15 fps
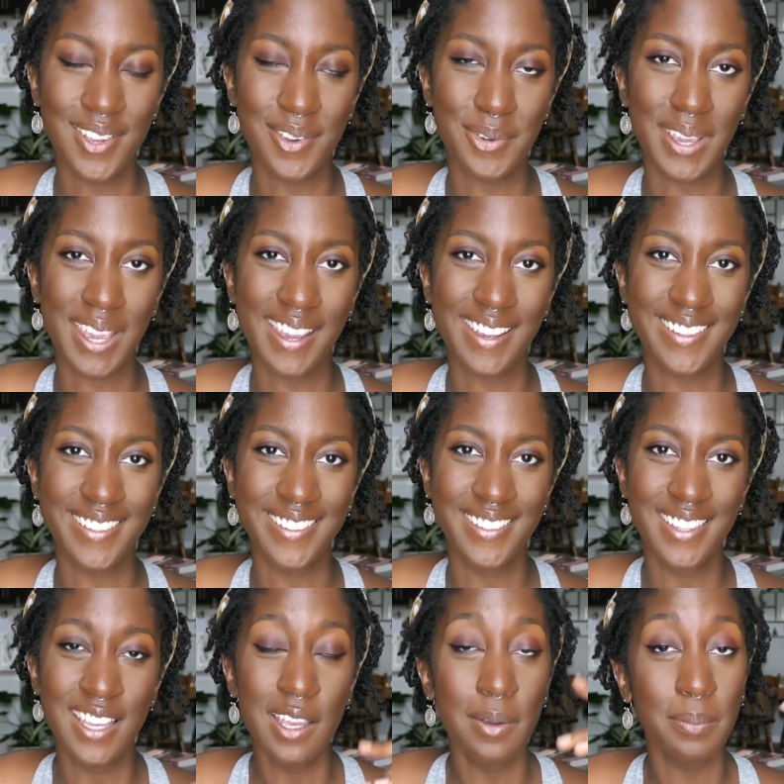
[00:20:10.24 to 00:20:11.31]
Okay?
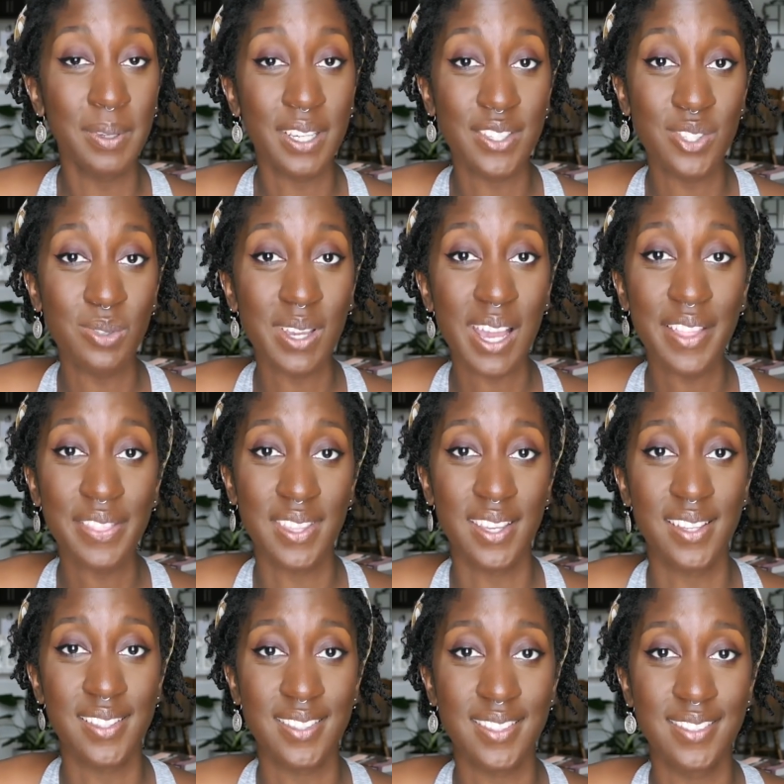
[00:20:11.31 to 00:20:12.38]
Because you got
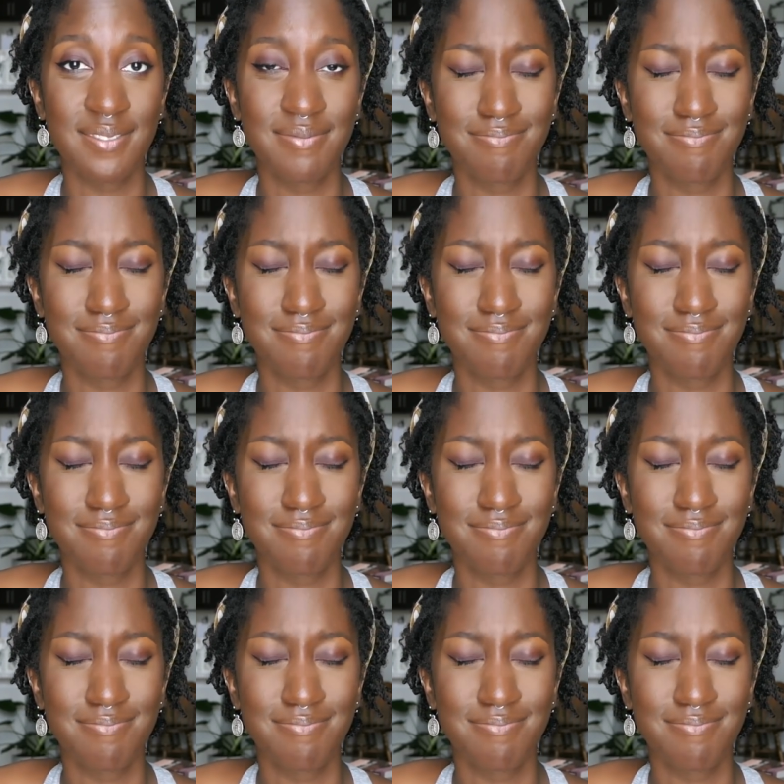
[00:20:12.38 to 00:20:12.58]
this.